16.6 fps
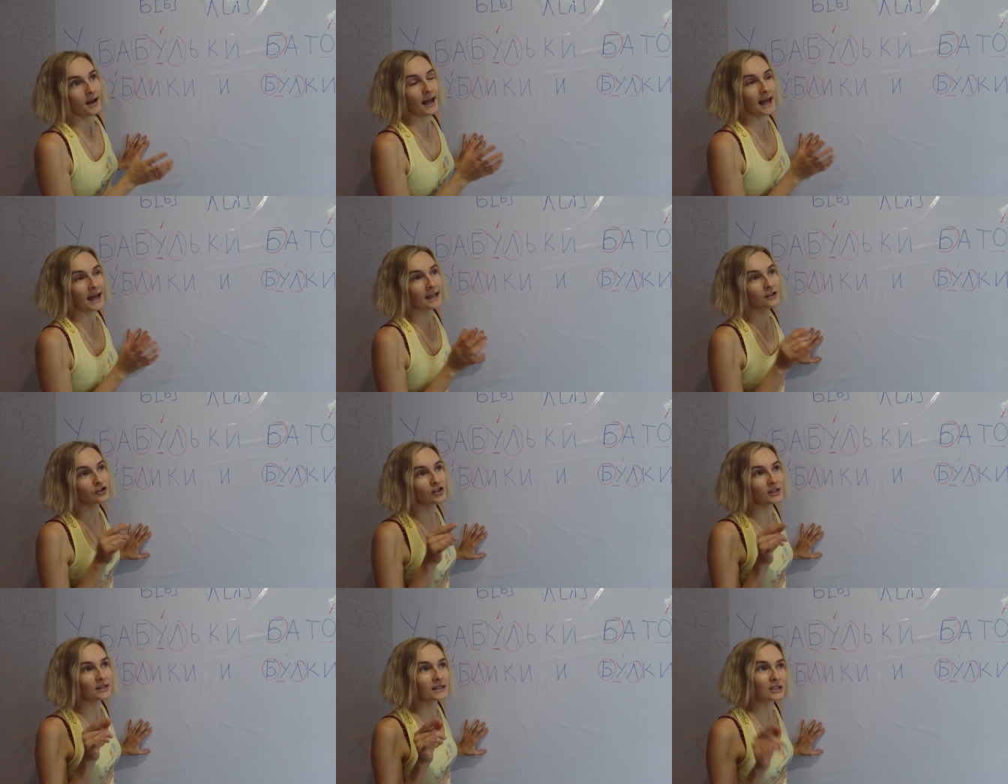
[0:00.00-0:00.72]

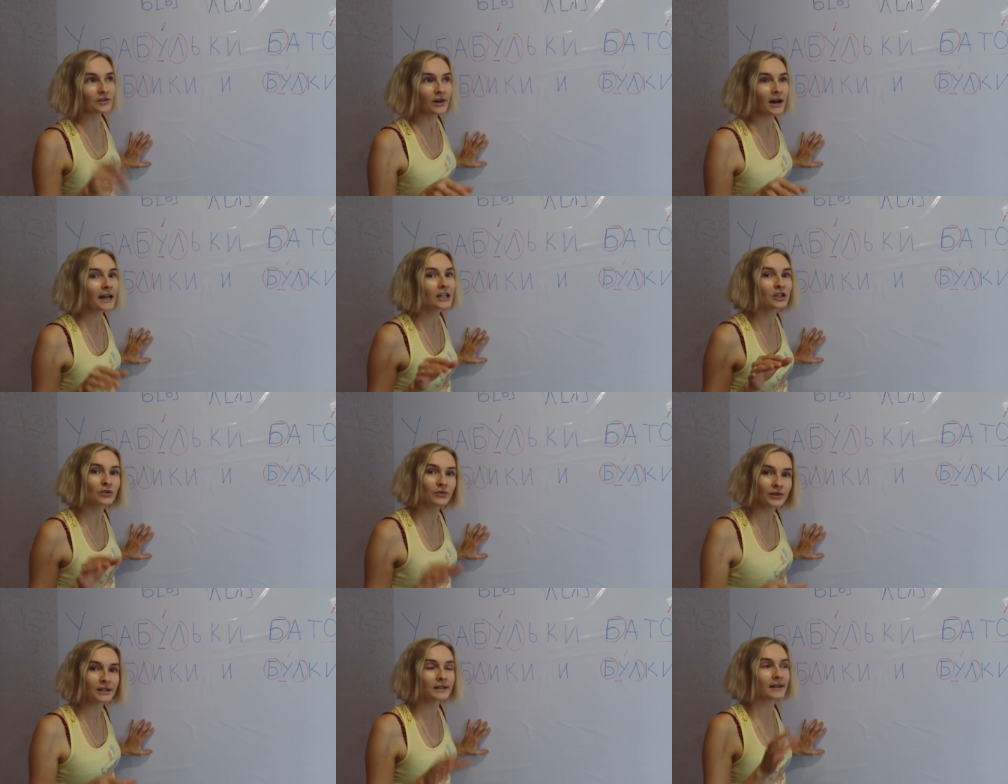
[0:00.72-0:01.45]
And just try
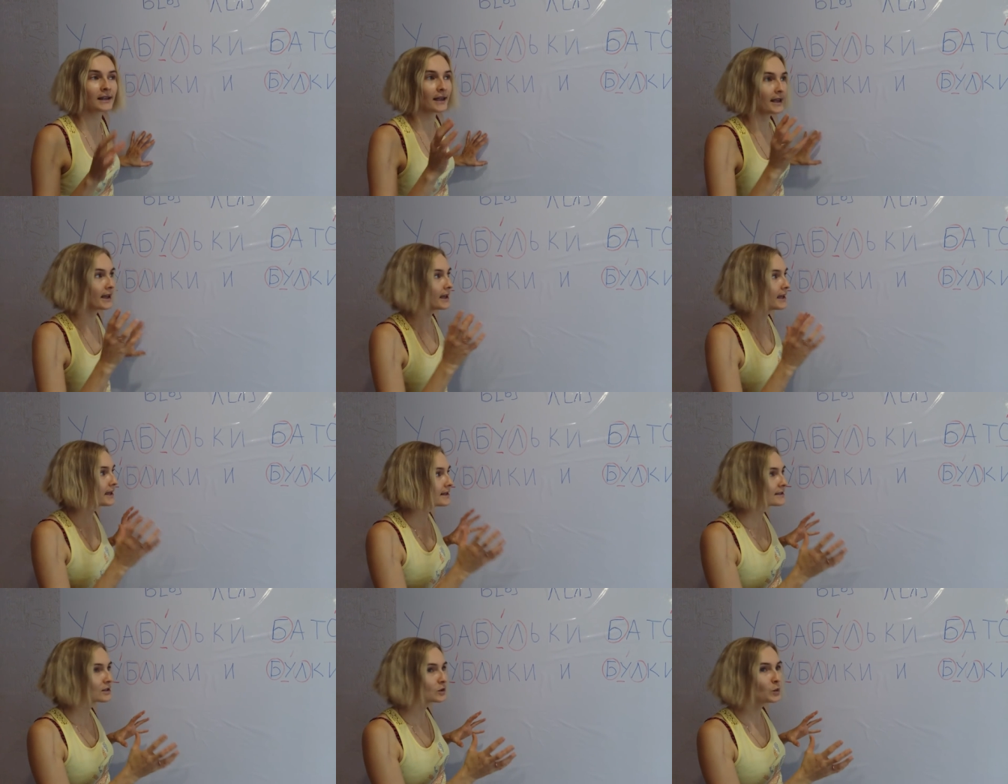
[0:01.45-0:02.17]
to read it
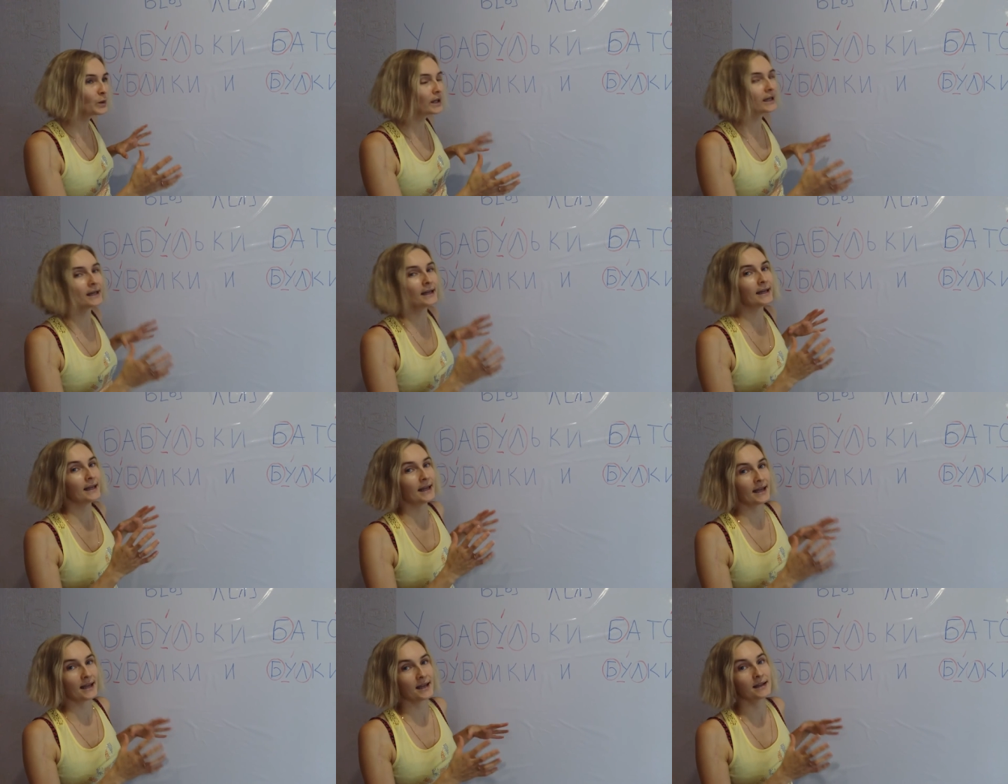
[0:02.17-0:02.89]
as
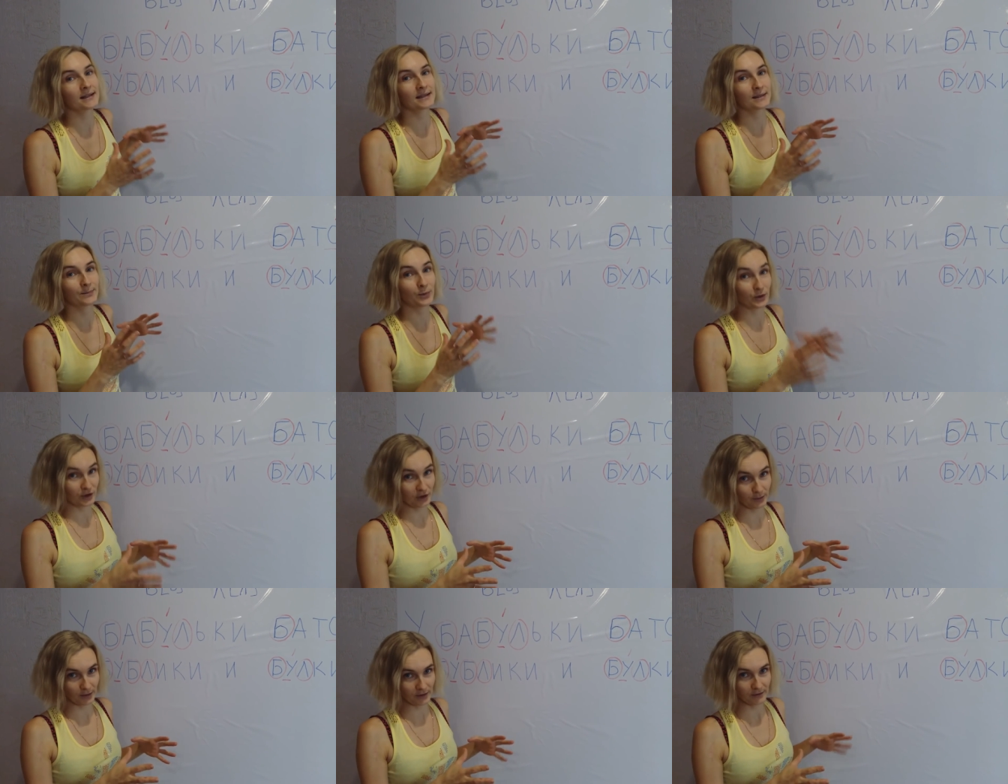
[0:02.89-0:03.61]
quickly as
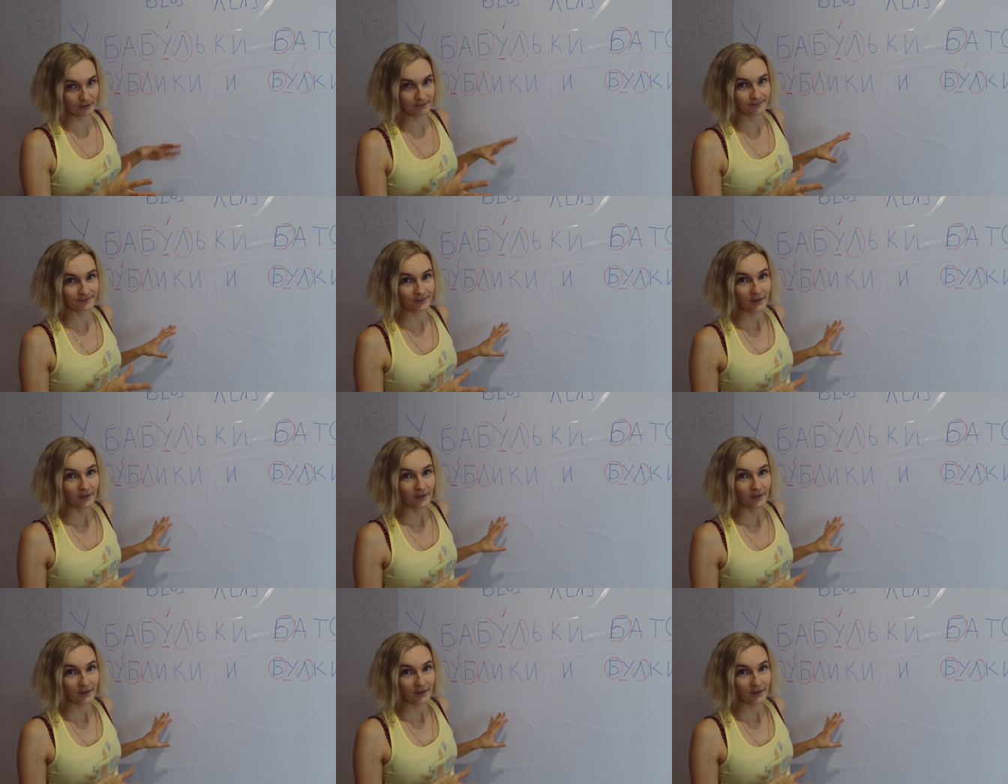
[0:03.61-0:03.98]
possible.